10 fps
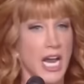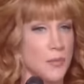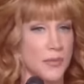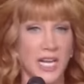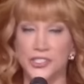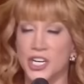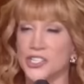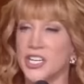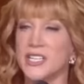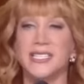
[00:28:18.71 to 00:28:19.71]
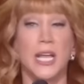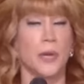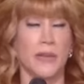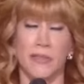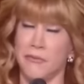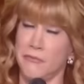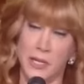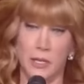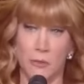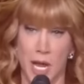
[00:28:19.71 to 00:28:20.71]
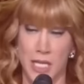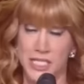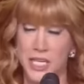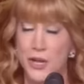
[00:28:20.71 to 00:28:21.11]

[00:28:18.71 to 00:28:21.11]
I am not judging. Say whatever the you want.